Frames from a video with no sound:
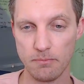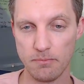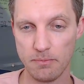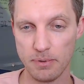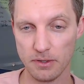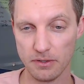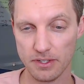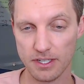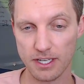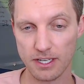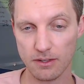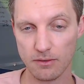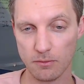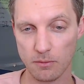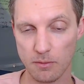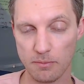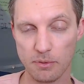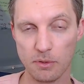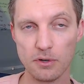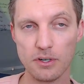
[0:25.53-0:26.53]
building
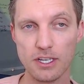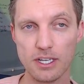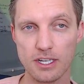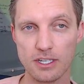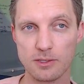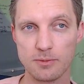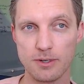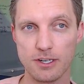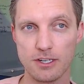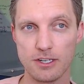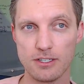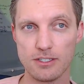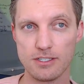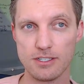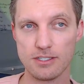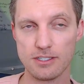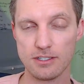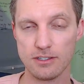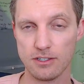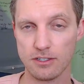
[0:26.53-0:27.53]
reporting
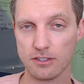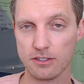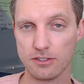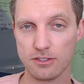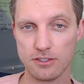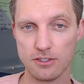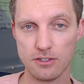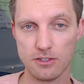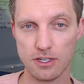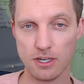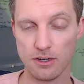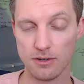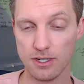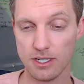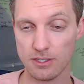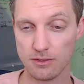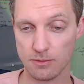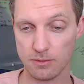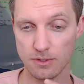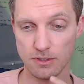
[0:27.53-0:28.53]
experiences in Looker Studio
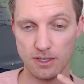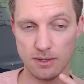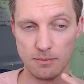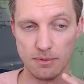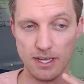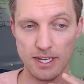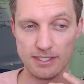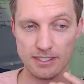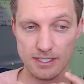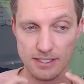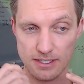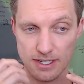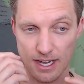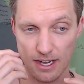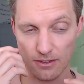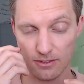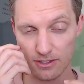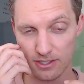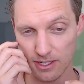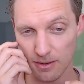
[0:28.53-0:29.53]
is really pleasant.
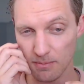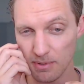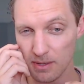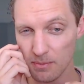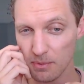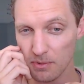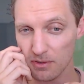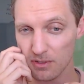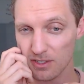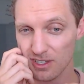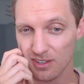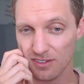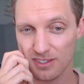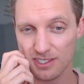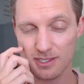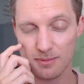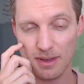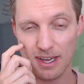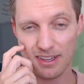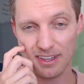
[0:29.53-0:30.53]
Now, some people are
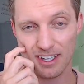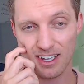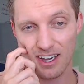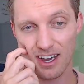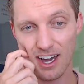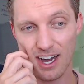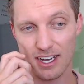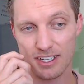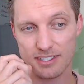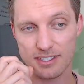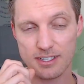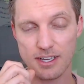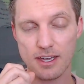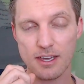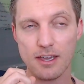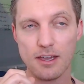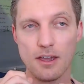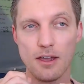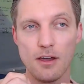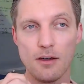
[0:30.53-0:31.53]
nervous about the cost.
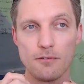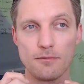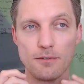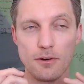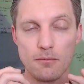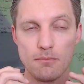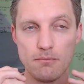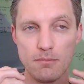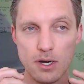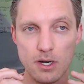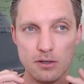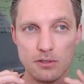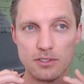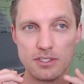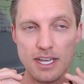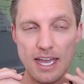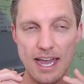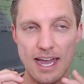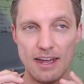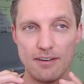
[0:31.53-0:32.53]
For
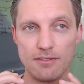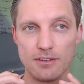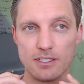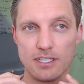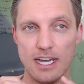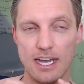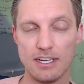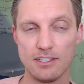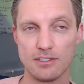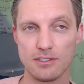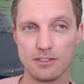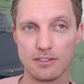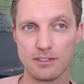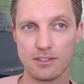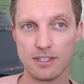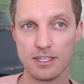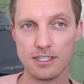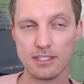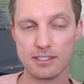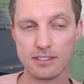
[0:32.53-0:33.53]
most advertisers,
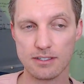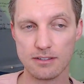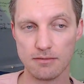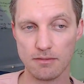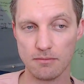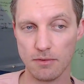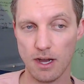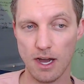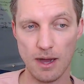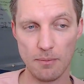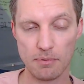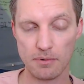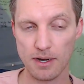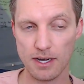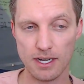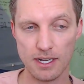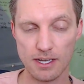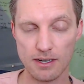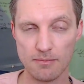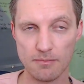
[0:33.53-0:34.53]
this
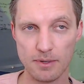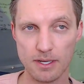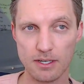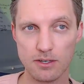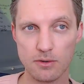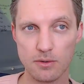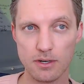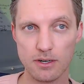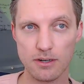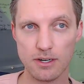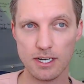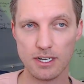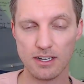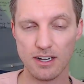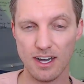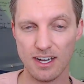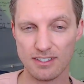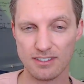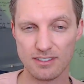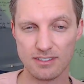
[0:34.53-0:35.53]
operating in BigQuery
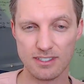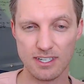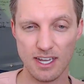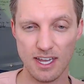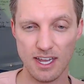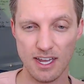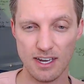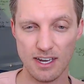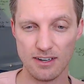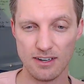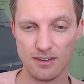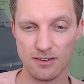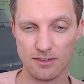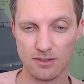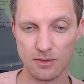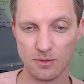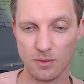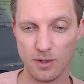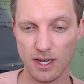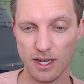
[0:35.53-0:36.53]
costs $10,
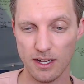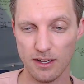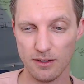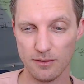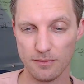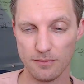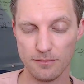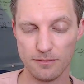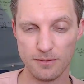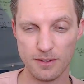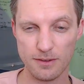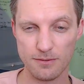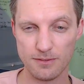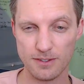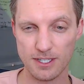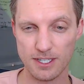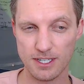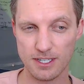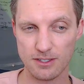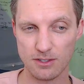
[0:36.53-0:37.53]
$12,
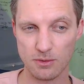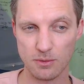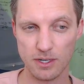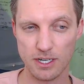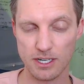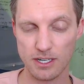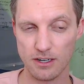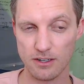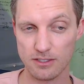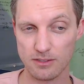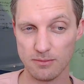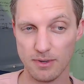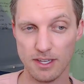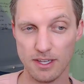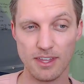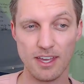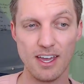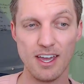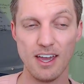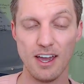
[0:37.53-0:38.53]
$15, $20 a
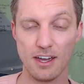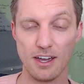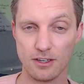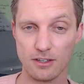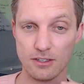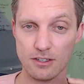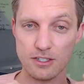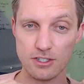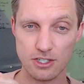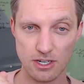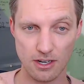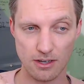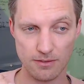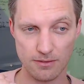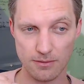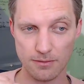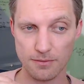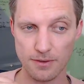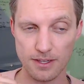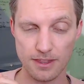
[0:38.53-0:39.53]
month. A good chunk of
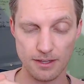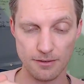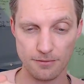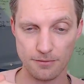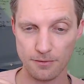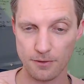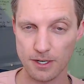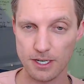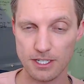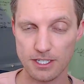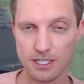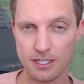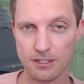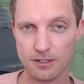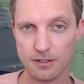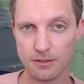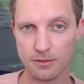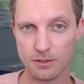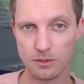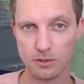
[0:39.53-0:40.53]
them fit in the free
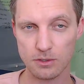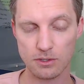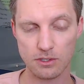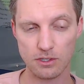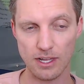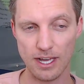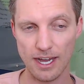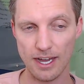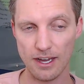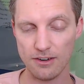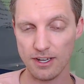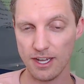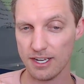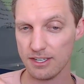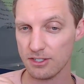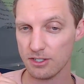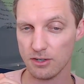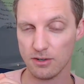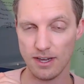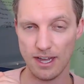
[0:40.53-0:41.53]
tier of Google Cloud
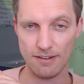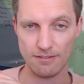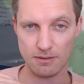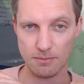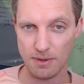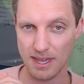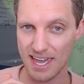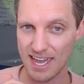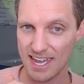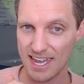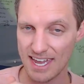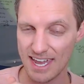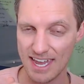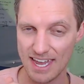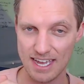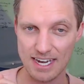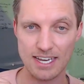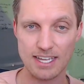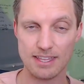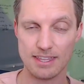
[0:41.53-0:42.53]
and don't have to pay
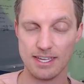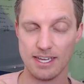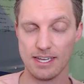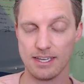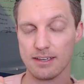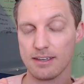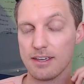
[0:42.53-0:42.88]
anything.